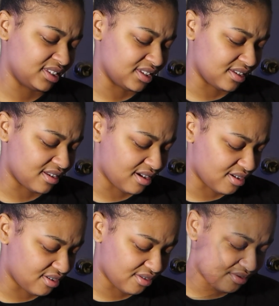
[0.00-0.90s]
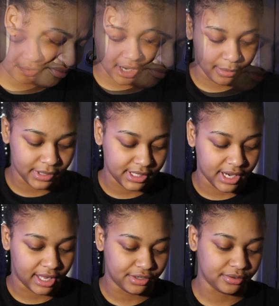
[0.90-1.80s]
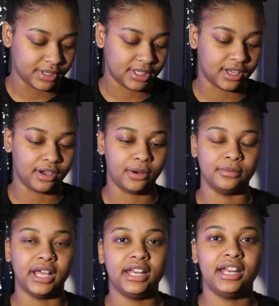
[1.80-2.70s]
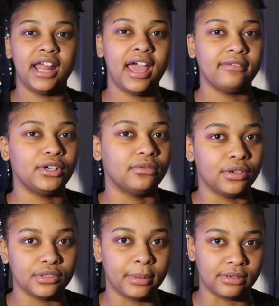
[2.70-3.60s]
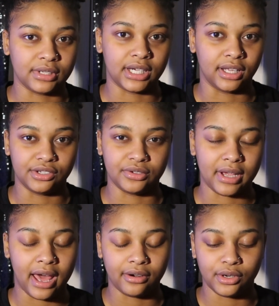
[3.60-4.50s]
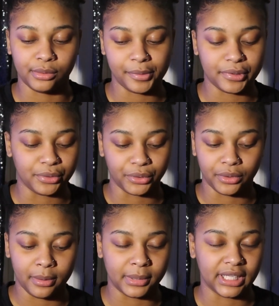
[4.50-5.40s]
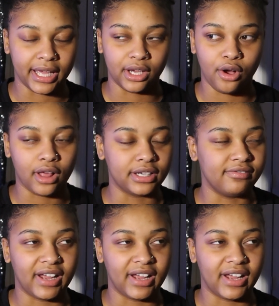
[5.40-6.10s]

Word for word: No. I told y'all I went to Dollar Tree, so they didn't have no rose petals at Dollar Tree. I don't know what was going on, but like all of the